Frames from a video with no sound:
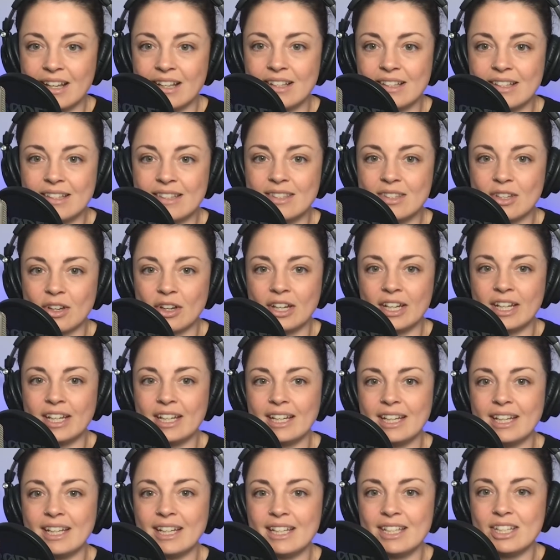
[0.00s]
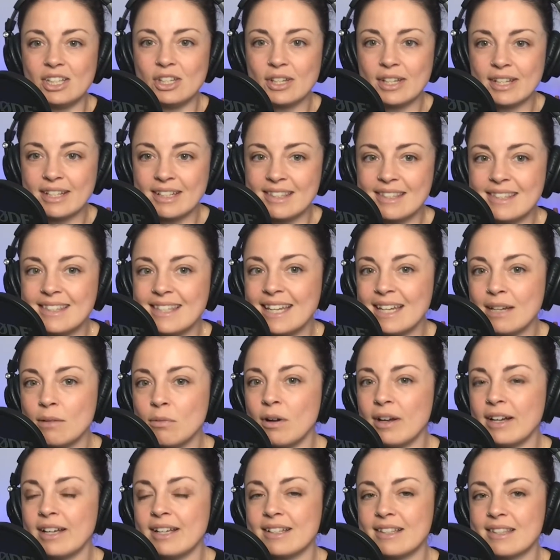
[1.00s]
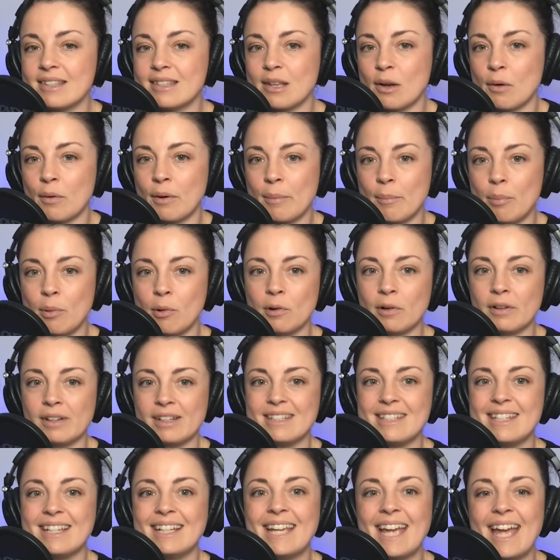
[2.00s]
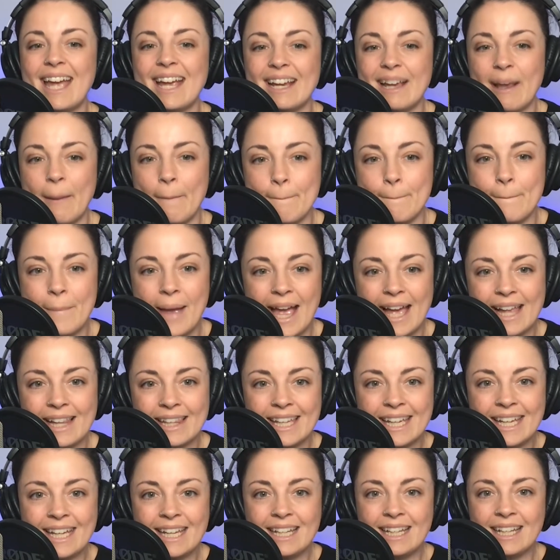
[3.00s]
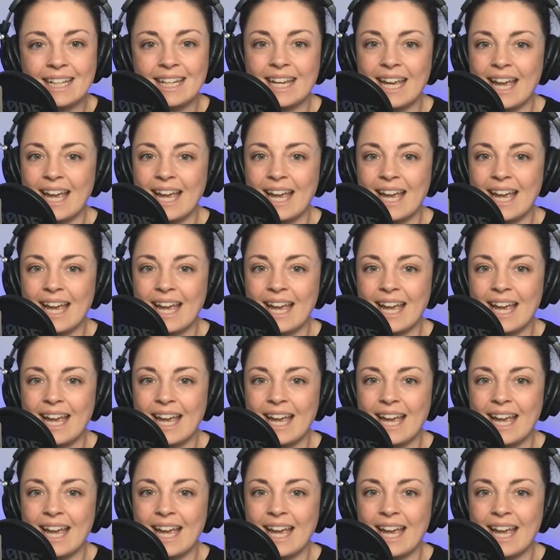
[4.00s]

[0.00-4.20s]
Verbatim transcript: So you can see why it's so important to get compelling